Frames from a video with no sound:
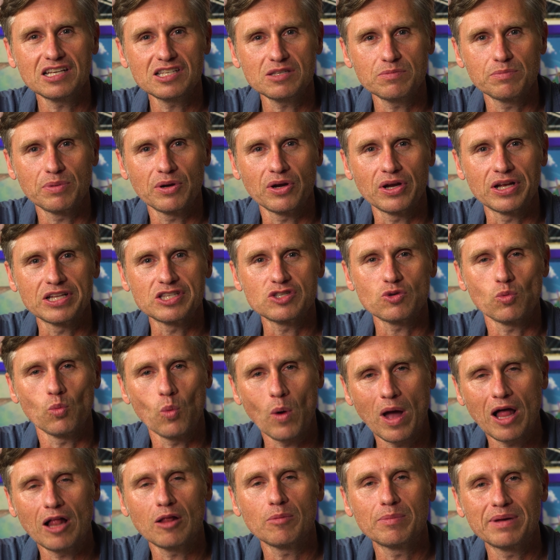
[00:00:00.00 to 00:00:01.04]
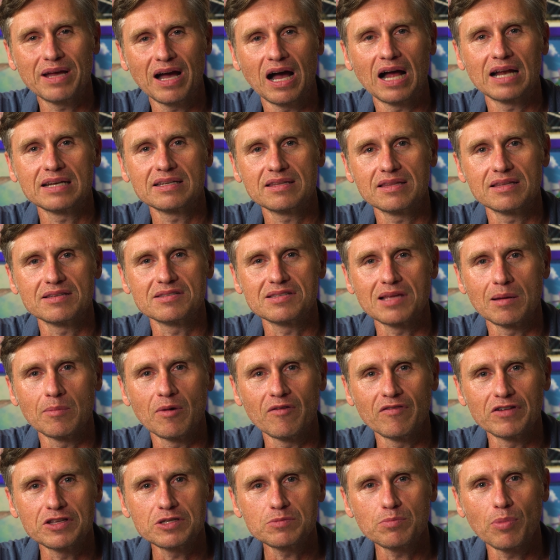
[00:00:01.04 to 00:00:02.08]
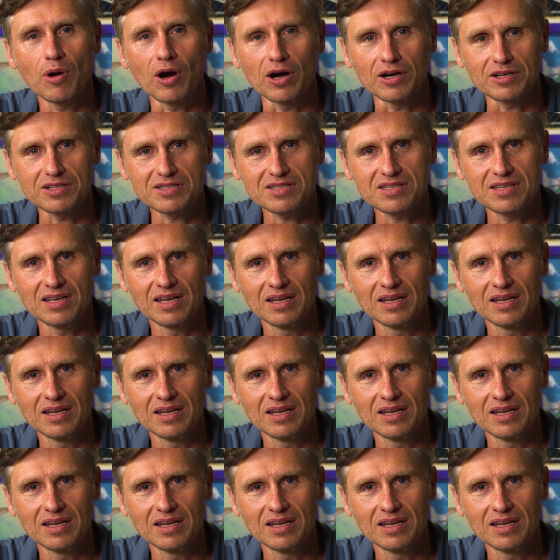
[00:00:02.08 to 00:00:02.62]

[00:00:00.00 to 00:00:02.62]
experience well beyond the sum of its parts.